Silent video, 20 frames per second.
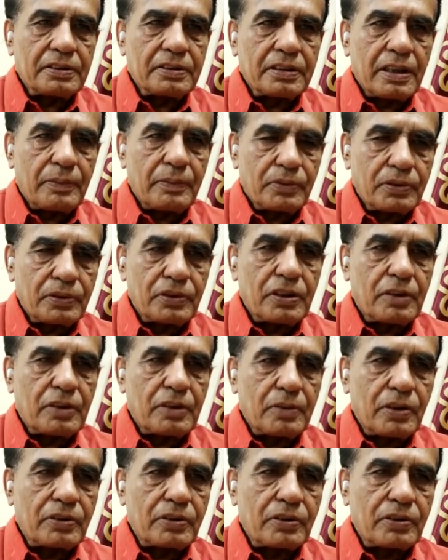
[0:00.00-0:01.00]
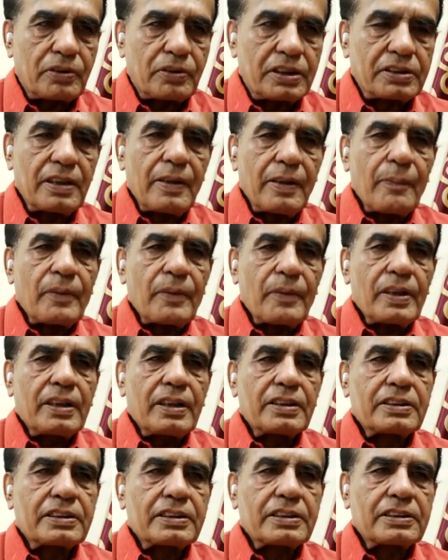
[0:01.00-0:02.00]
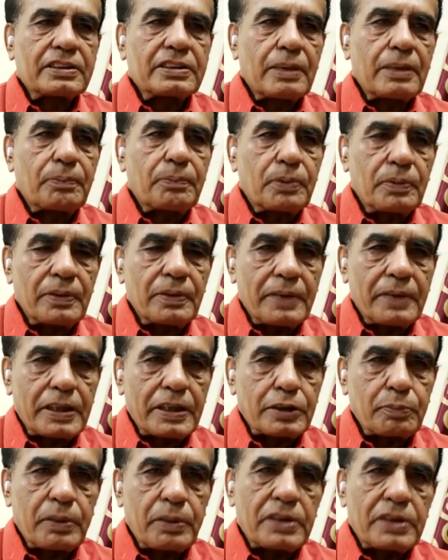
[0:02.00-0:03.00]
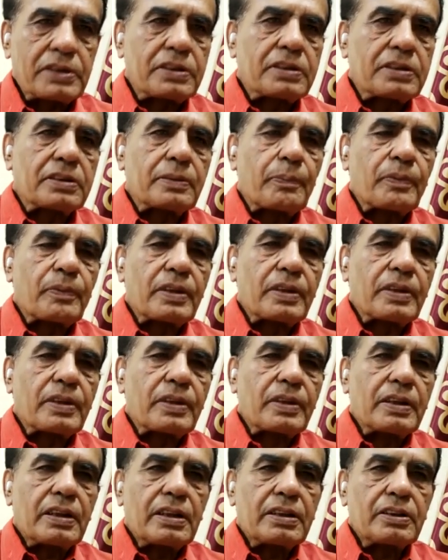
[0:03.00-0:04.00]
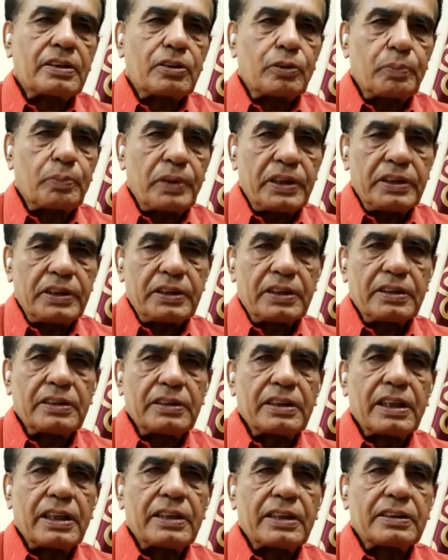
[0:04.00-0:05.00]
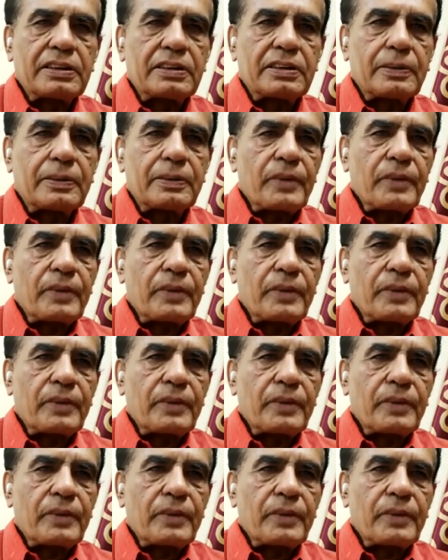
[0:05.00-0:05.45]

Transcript: come to know about this. Some people have expressed the opinion that